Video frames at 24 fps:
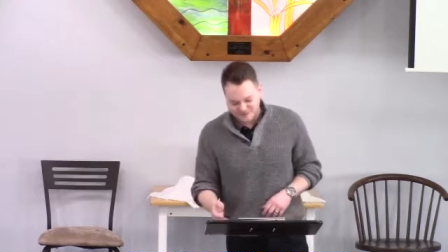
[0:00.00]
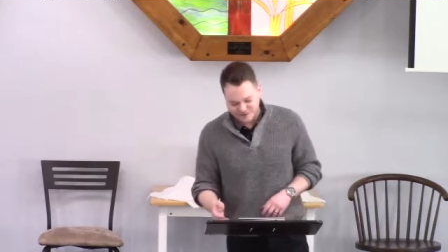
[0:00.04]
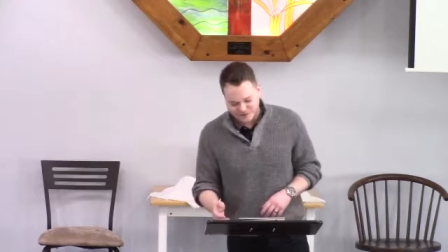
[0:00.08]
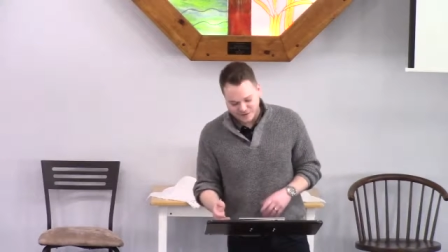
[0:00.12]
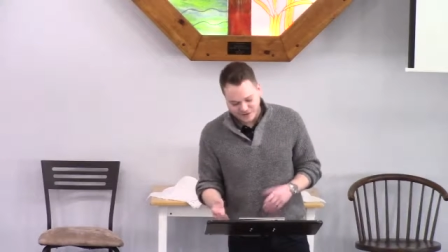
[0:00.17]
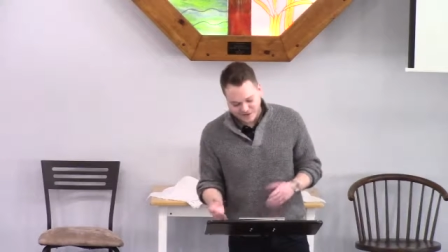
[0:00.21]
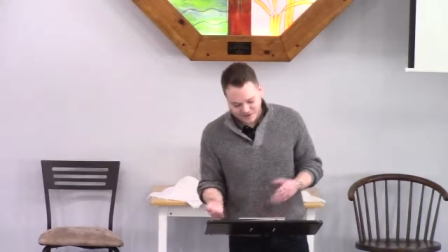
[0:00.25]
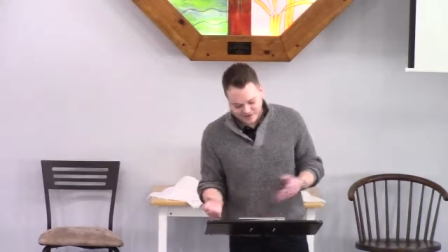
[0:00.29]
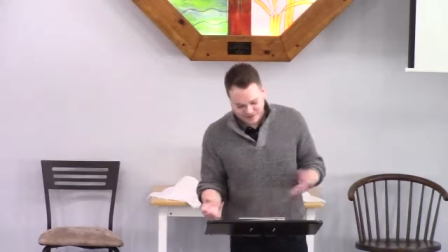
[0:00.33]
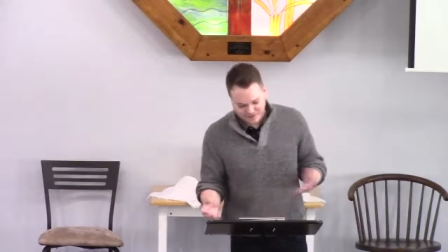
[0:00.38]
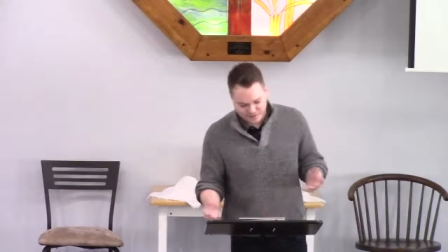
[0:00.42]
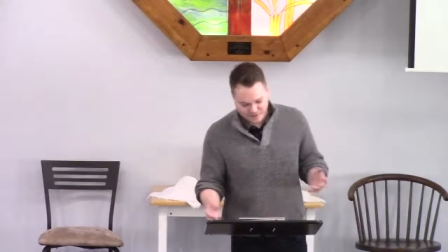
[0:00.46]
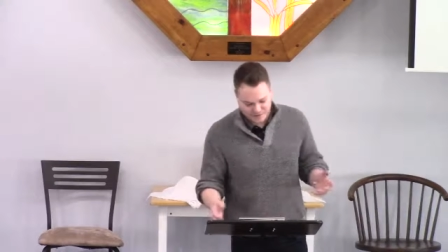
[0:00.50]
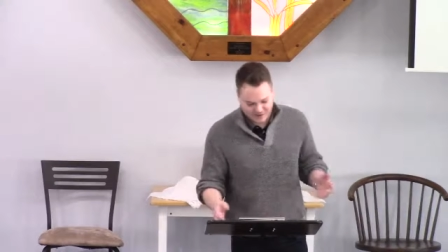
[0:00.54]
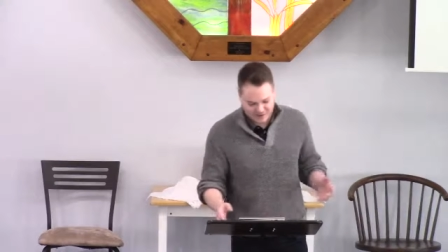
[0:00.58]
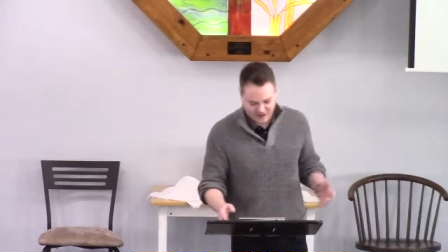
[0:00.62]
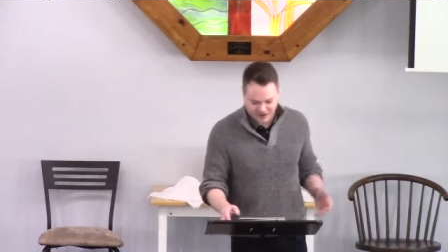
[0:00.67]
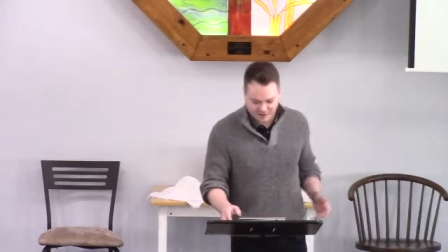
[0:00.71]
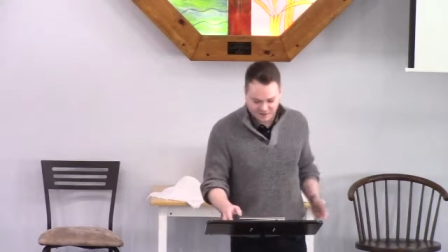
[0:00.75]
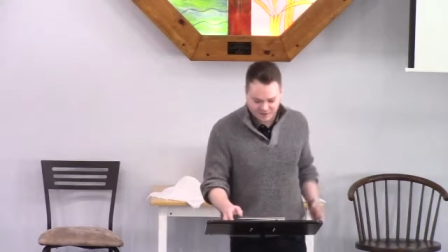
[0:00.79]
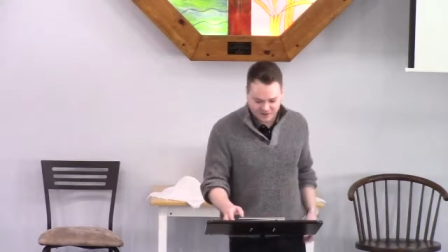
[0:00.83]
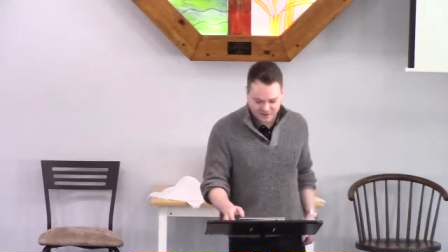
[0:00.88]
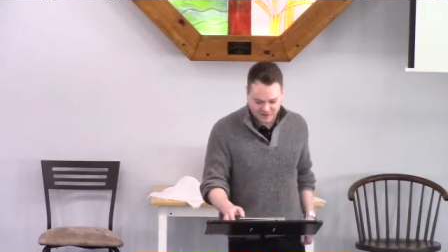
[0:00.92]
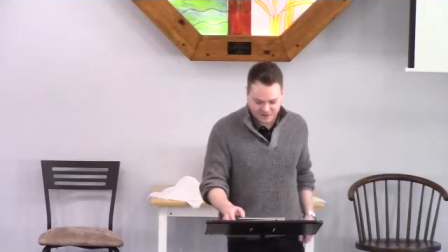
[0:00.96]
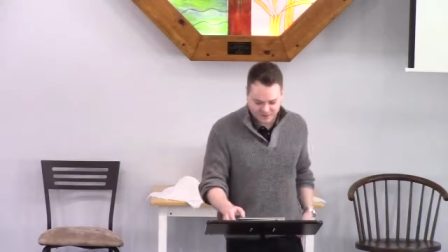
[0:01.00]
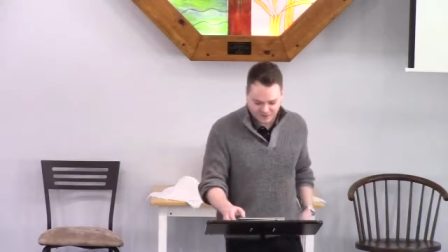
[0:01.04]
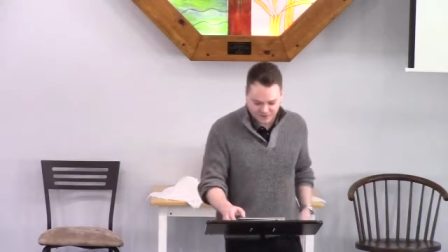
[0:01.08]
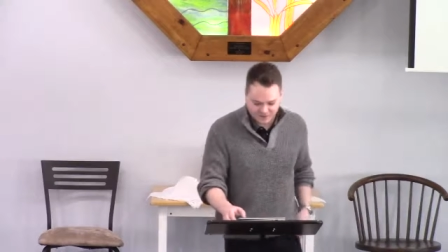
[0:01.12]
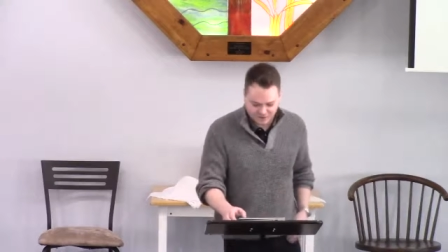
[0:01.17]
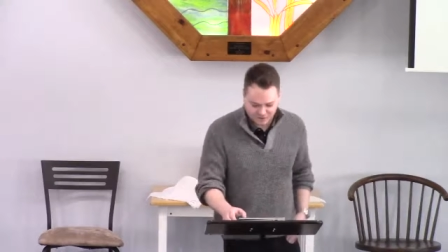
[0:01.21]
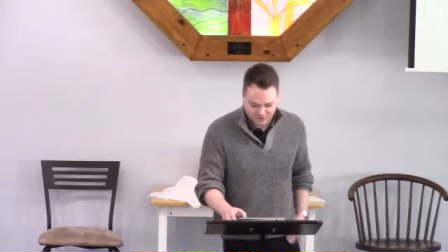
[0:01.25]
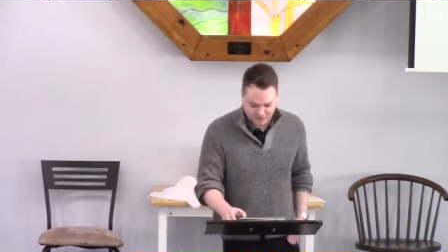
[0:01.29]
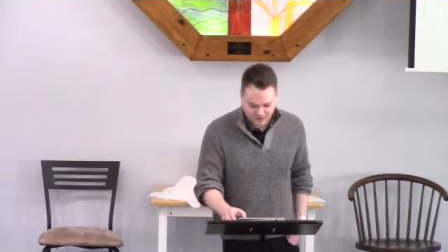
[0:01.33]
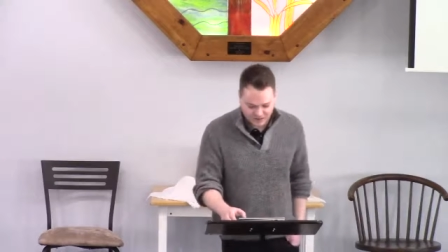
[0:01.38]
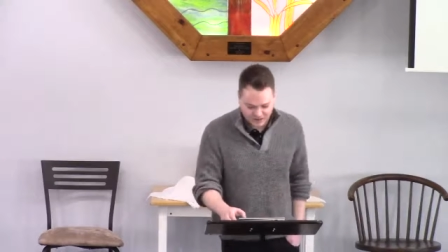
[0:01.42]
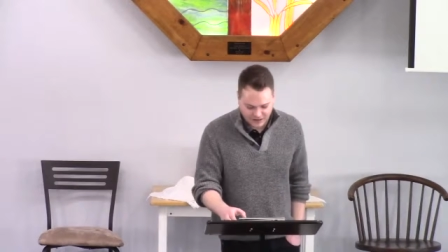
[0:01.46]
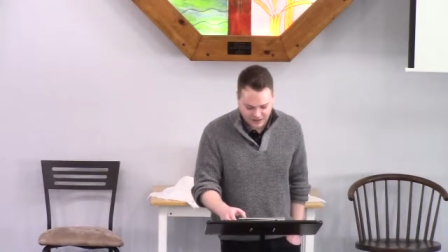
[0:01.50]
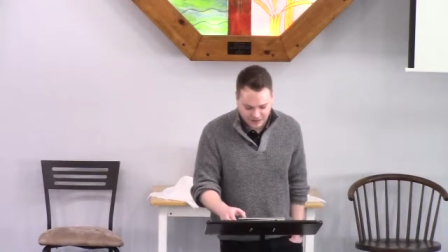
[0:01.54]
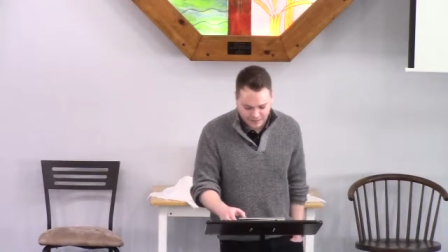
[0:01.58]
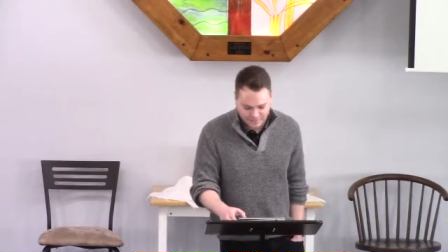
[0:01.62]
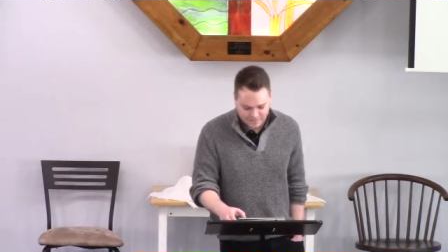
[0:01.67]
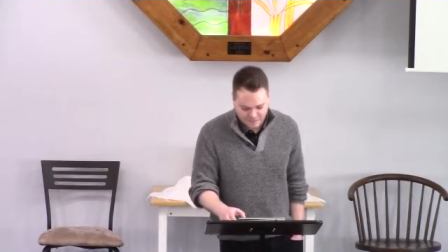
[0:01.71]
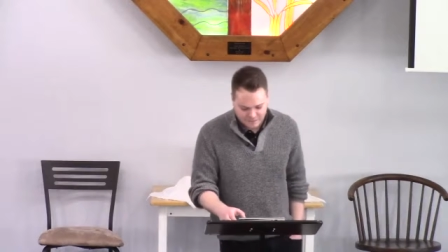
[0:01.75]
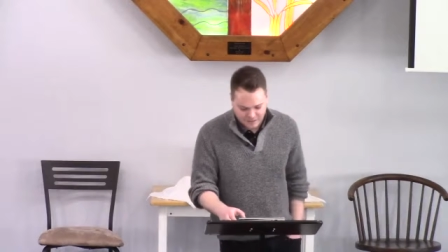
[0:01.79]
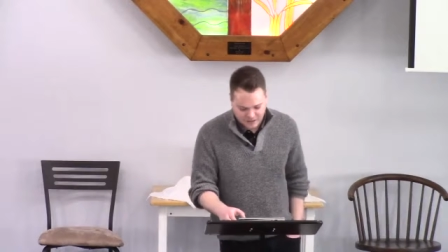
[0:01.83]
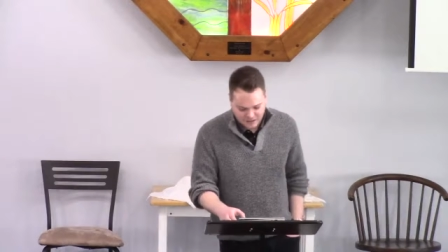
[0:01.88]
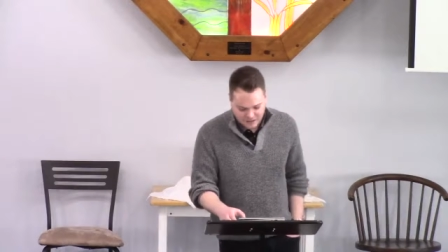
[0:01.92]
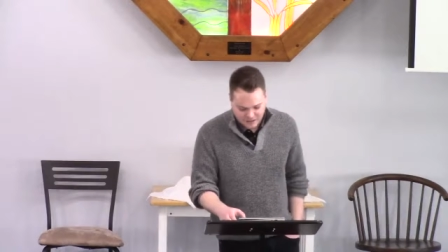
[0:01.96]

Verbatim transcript: wanted to pick on me a little bit for that.